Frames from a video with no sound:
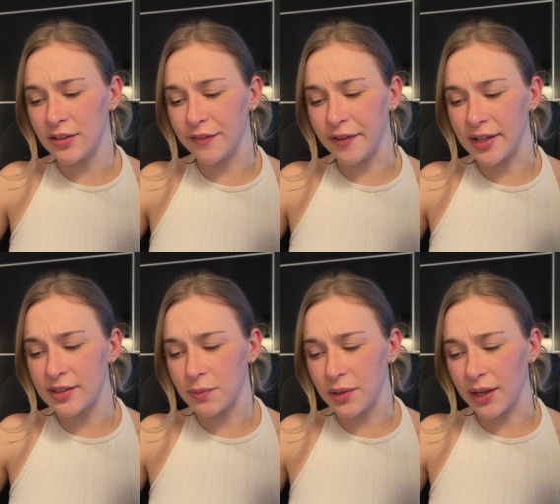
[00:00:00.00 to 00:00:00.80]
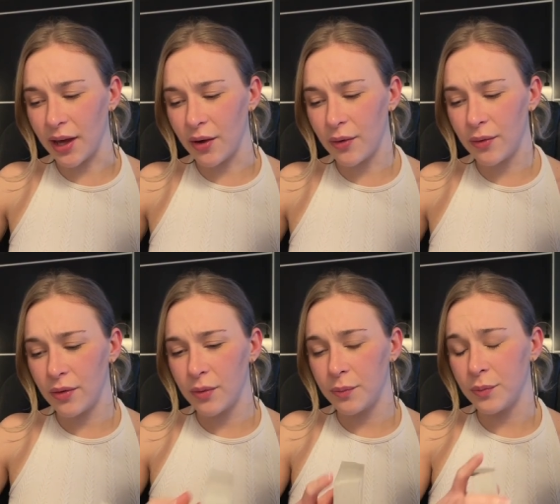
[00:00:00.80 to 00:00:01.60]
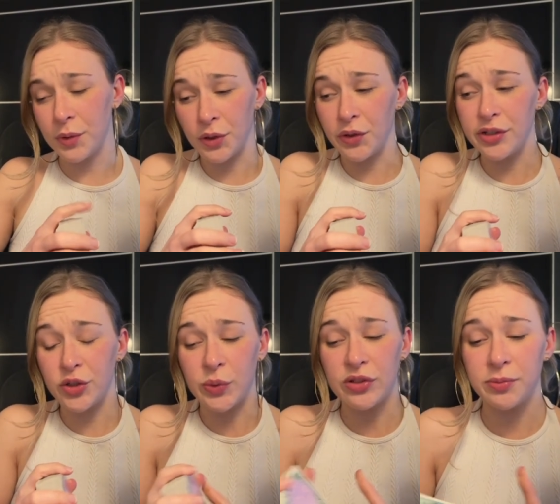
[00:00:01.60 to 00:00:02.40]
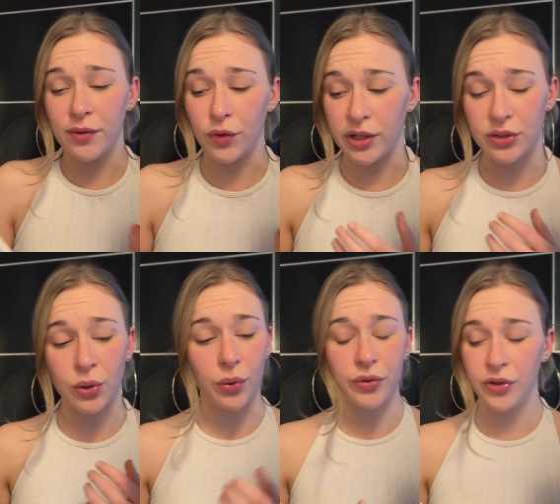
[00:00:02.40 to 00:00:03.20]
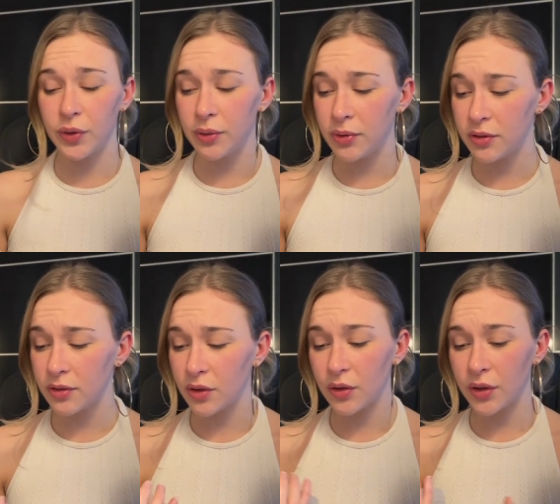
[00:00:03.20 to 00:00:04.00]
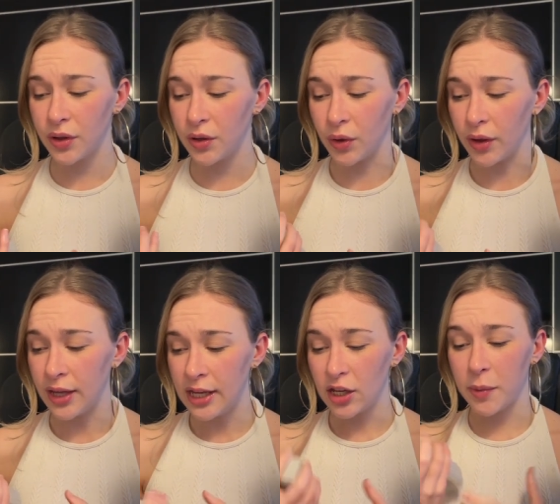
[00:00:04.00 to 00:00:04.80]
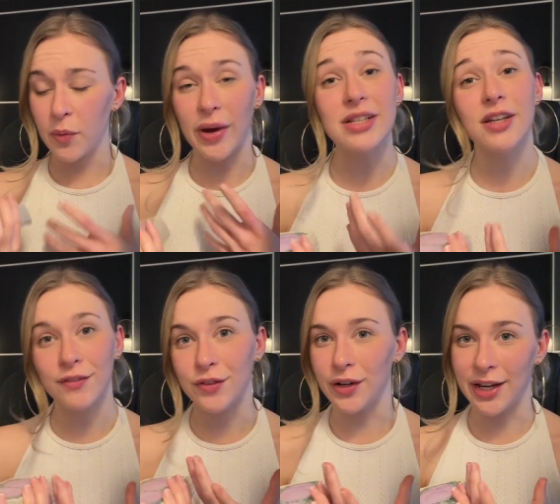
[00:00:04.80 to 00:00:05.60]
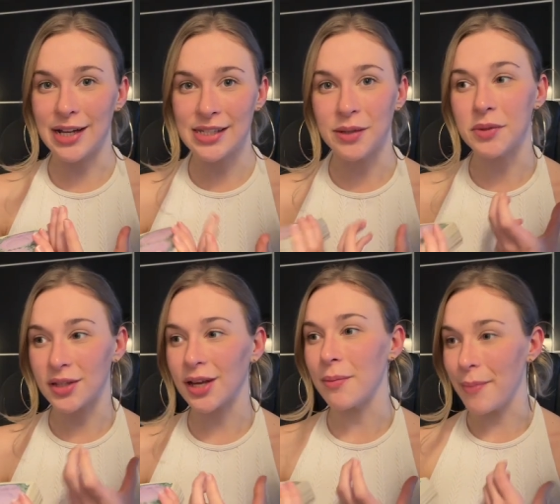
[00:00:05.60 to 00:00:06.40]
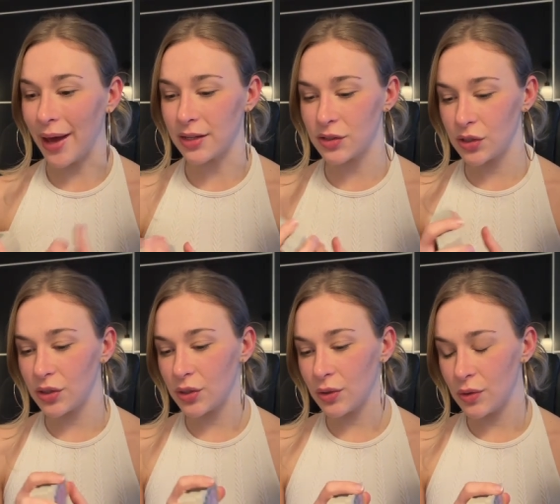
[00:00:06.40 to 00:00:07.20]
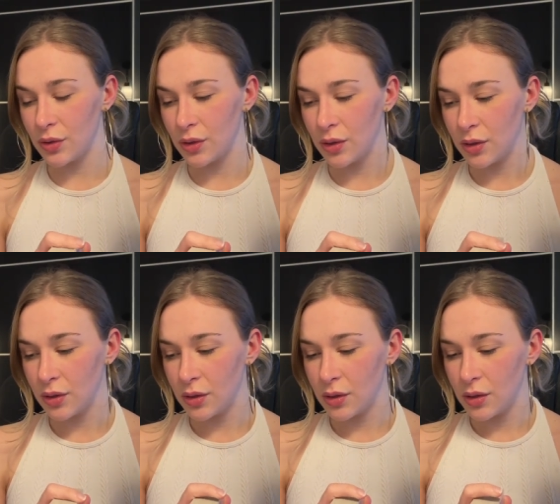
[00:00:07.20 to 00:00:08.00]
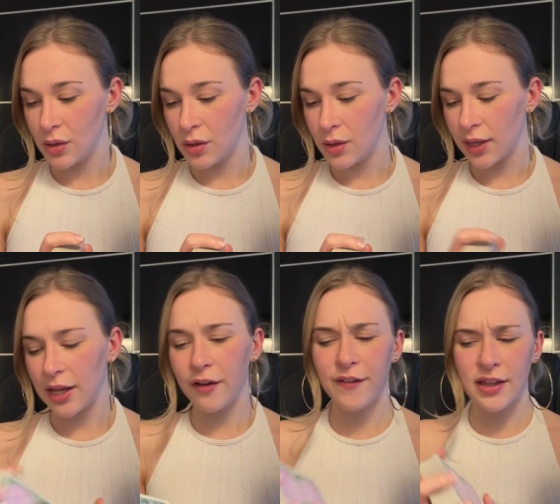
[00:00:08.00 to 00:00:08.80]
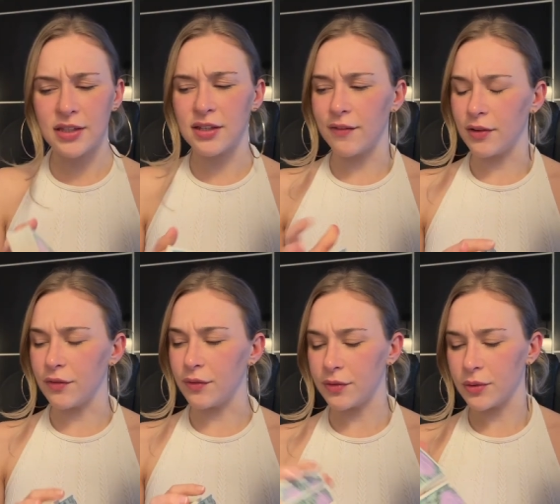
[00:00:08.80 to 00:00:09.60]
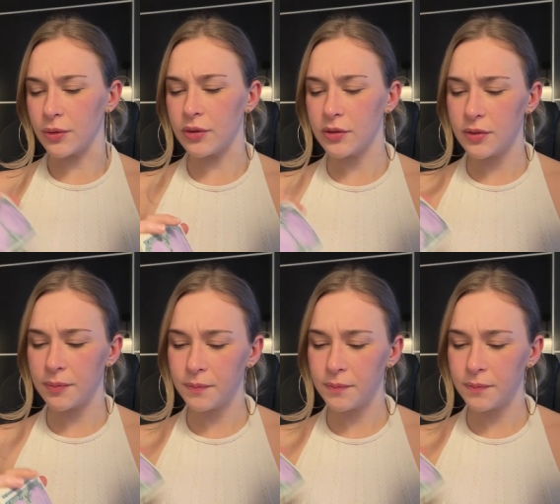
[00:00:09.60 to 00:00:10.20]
to find something out but your intuition may have already told you it was not good, or could be waiting for again someone to come back to you. Clarify the Seven of Swords,